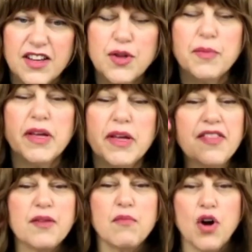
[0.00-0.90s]
You mean
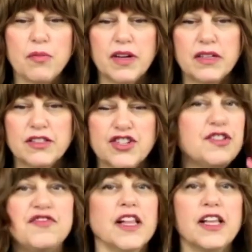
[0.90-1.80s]
in the moment
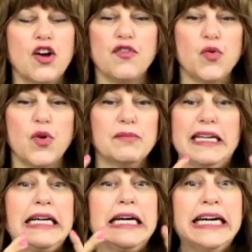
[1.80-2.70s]
she's feeling overwhelmed,
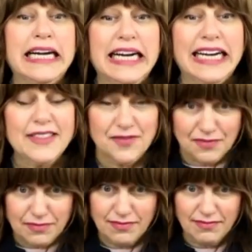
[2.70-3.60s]
like ah,
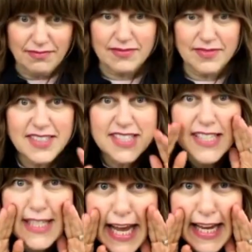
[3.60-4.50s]

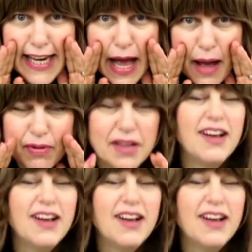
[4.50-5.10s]
take a nap.